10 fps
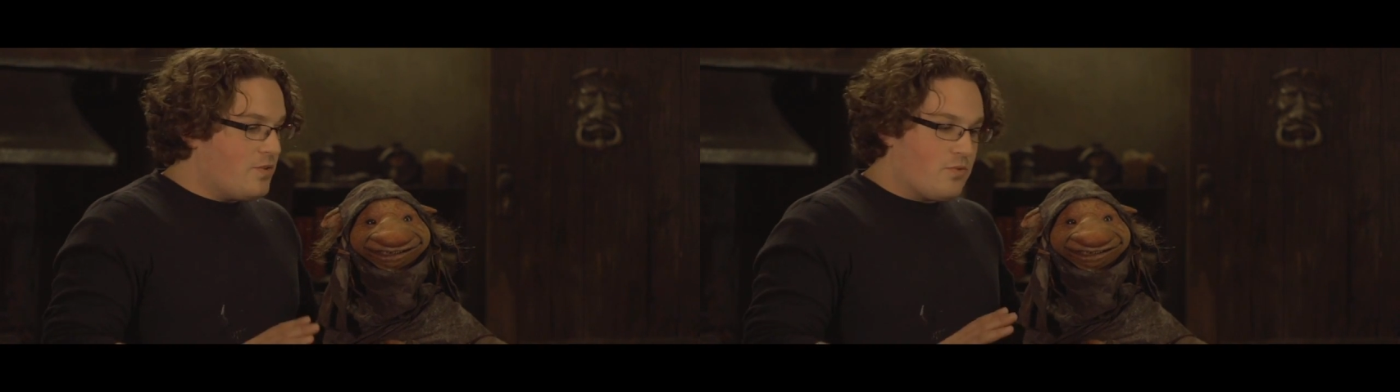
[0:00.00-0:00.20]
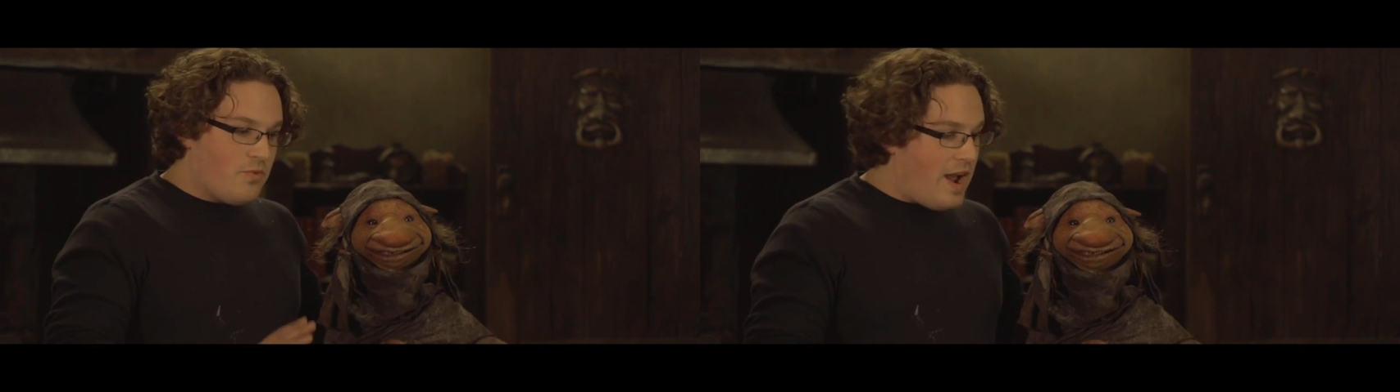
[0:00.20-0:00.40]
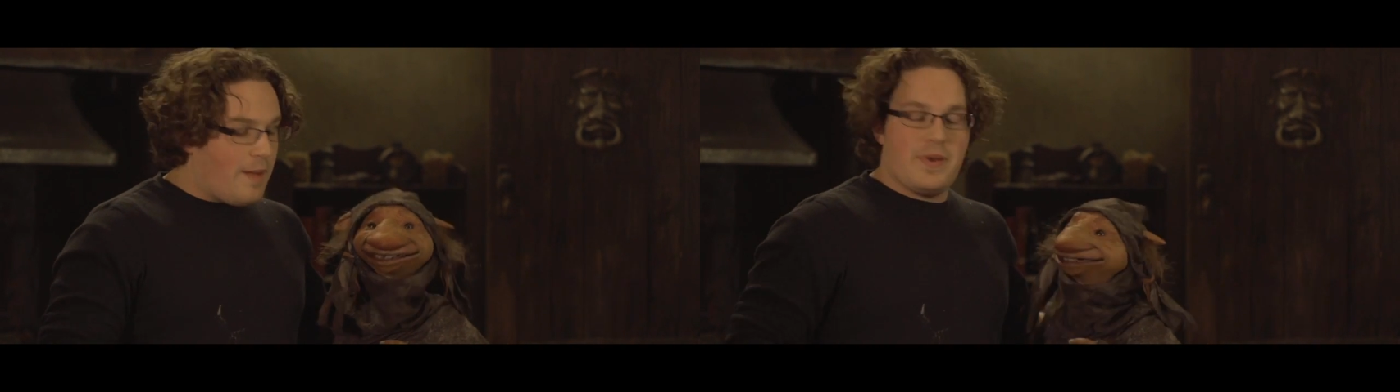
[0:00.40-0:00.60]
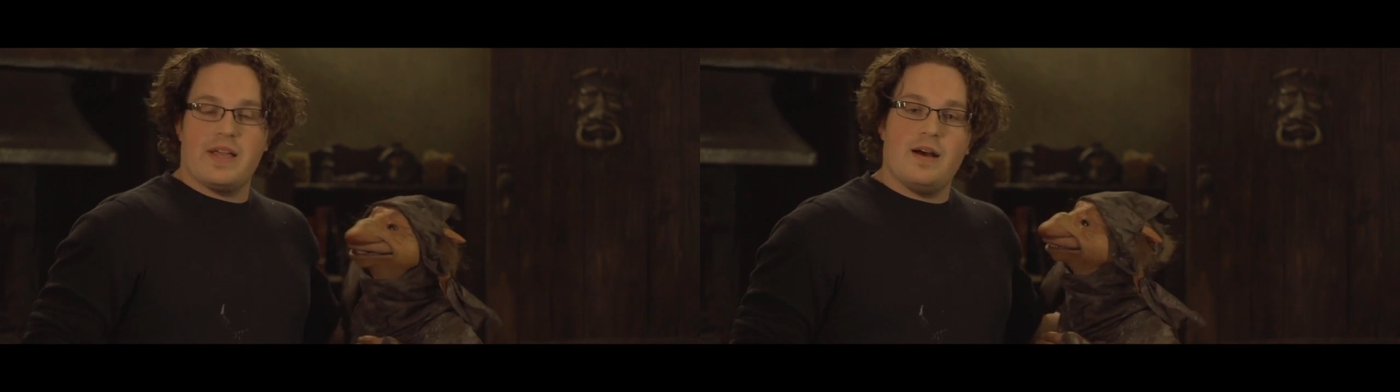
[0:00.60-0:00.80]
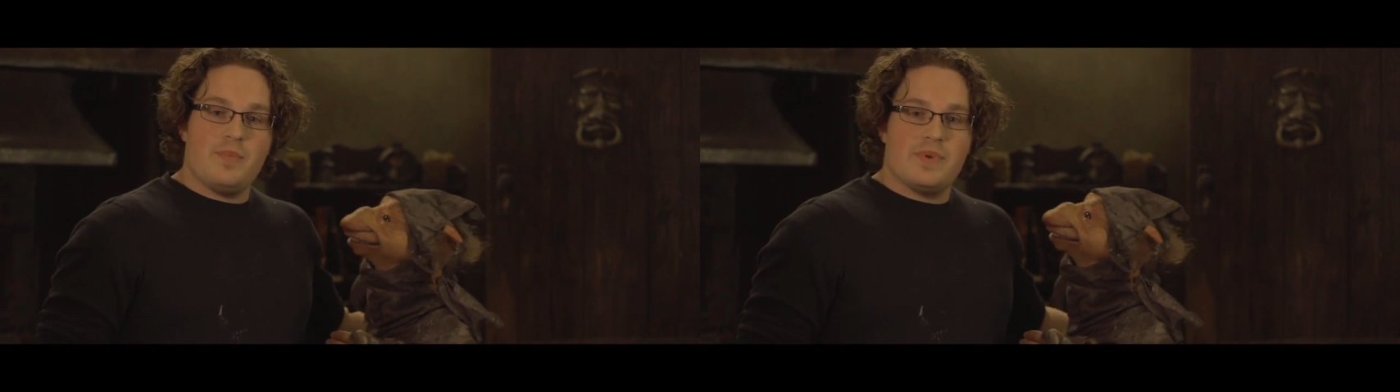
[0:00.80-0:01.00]
wrapping
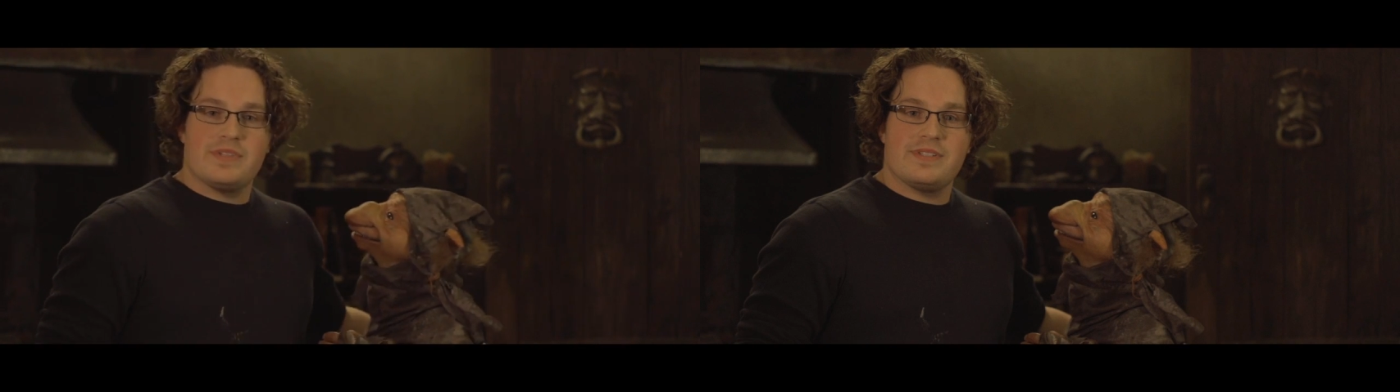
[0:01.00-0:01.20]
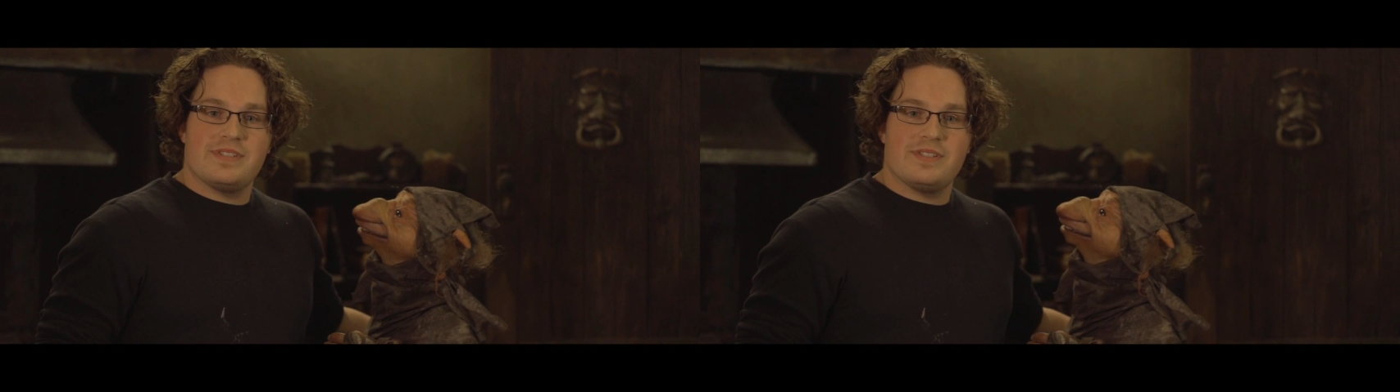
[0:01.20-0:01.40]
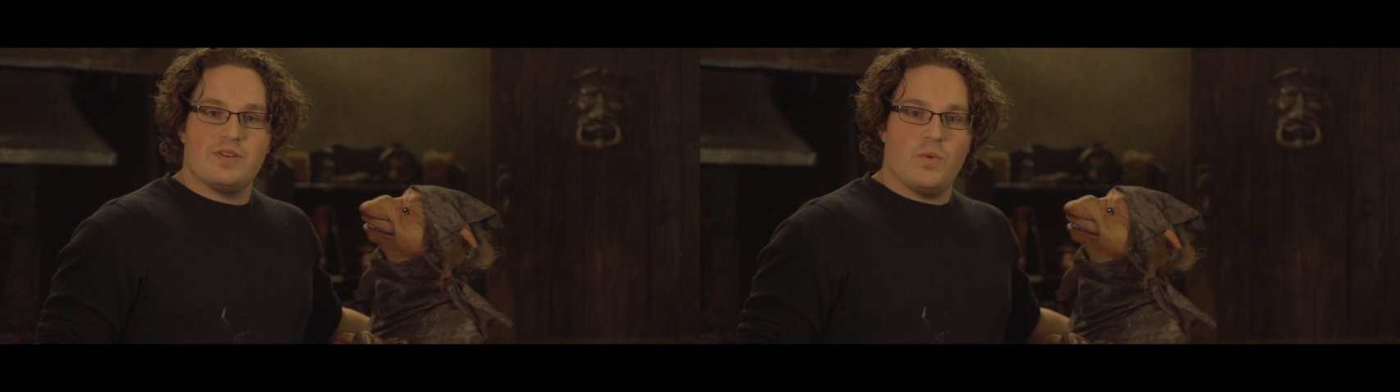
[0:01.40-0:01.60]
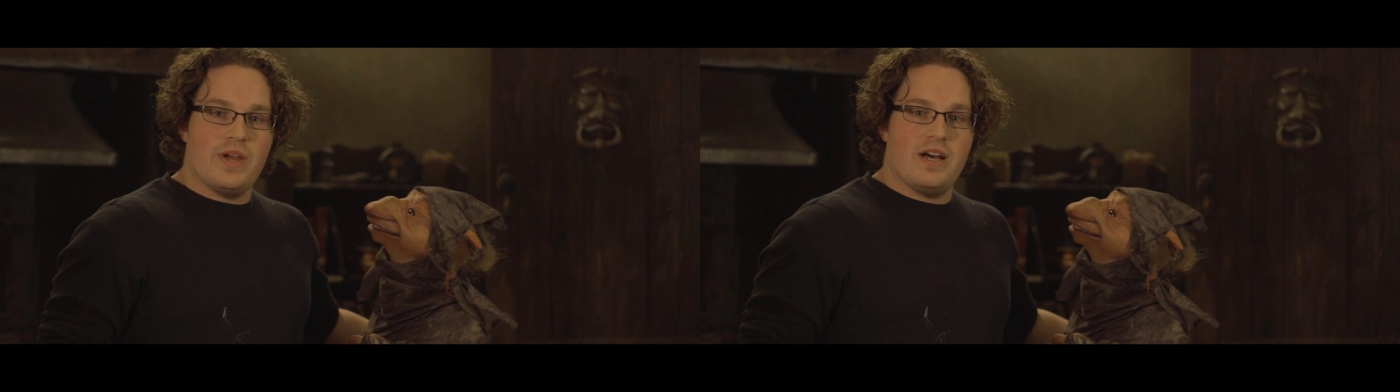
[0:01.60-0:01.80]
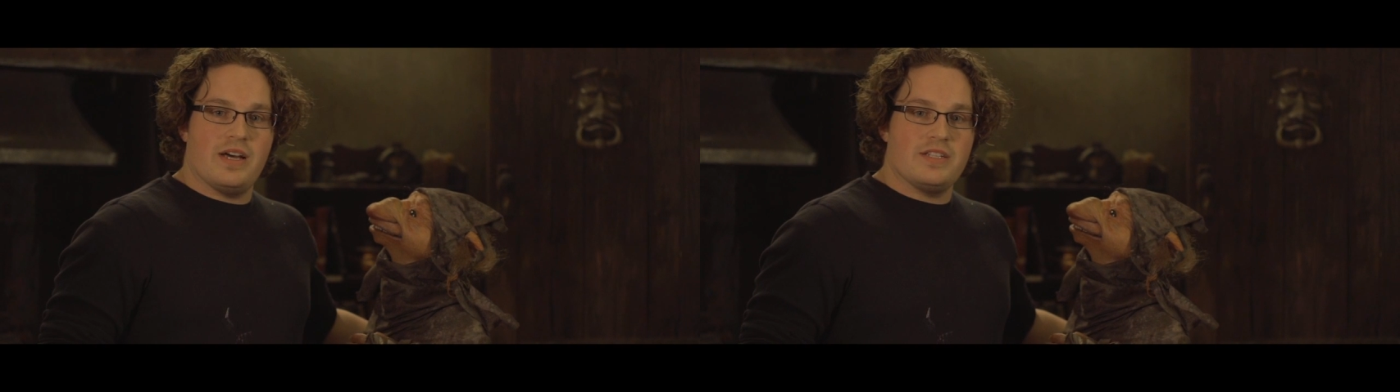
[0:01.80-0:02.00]
up.
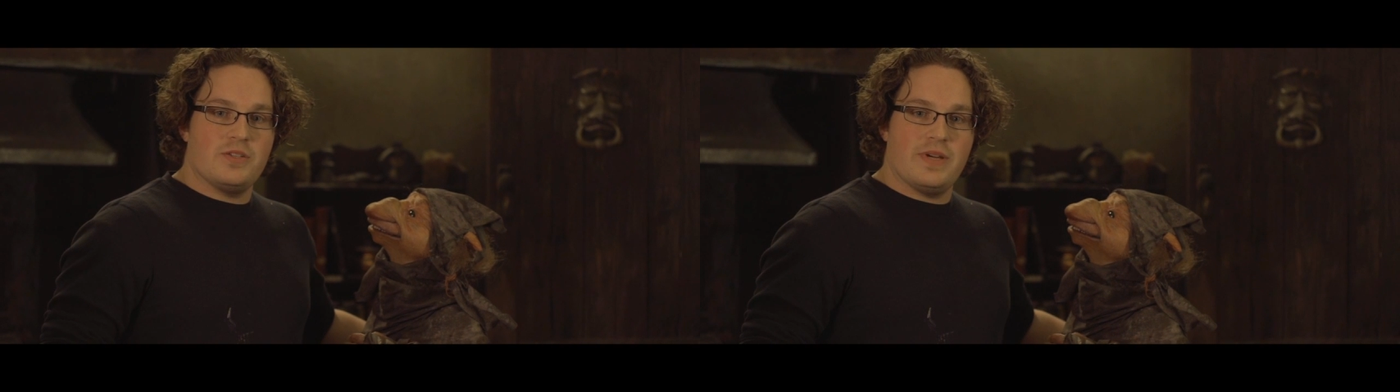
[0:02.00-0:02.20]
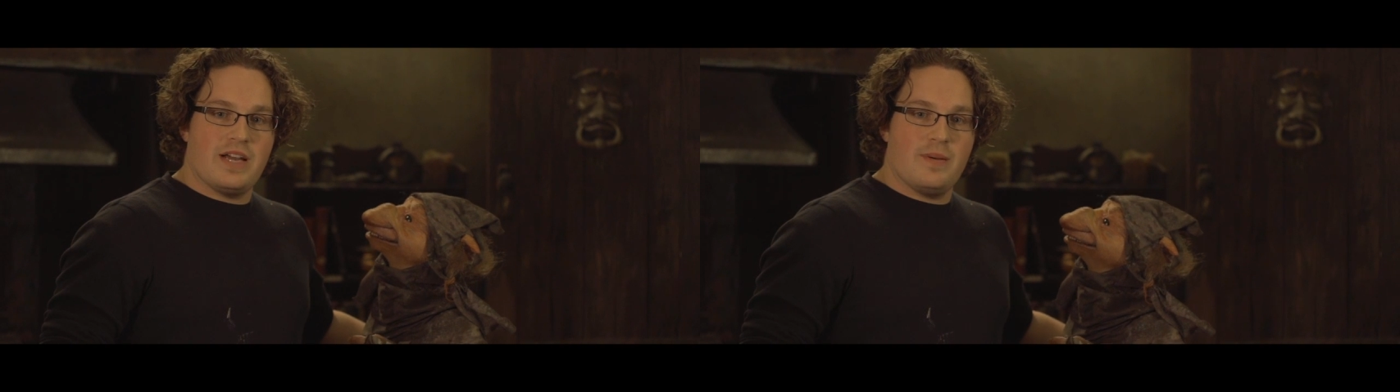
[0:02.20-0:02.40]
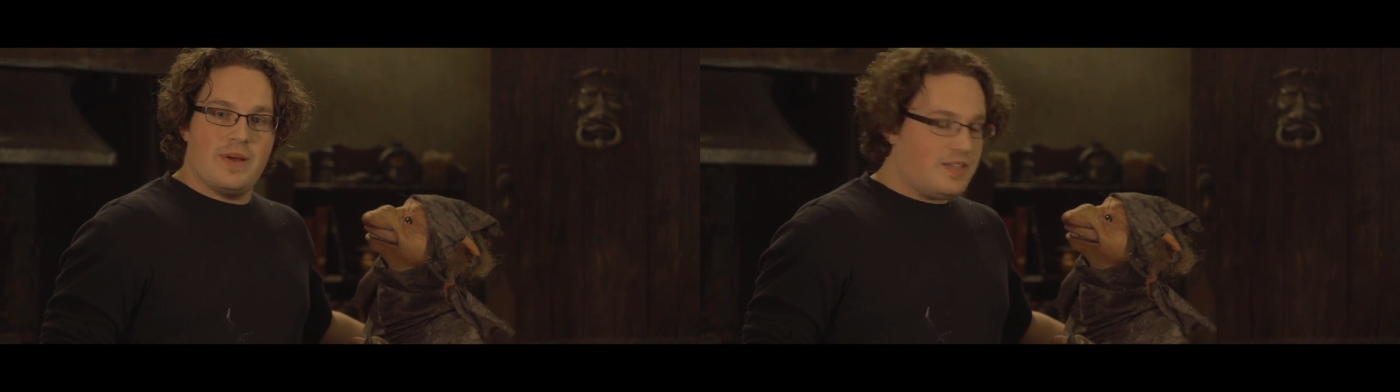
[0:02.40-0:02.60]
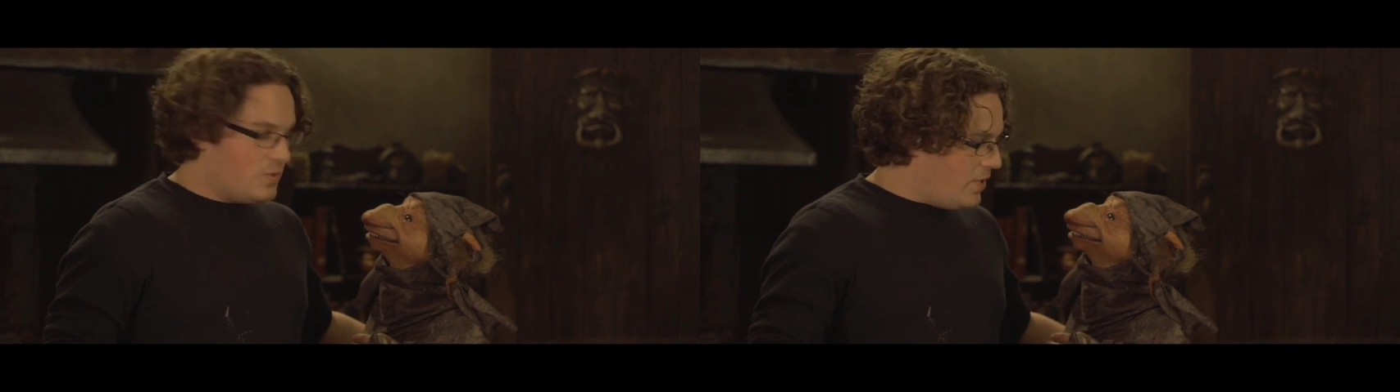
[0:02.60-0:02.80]
We are doing our best.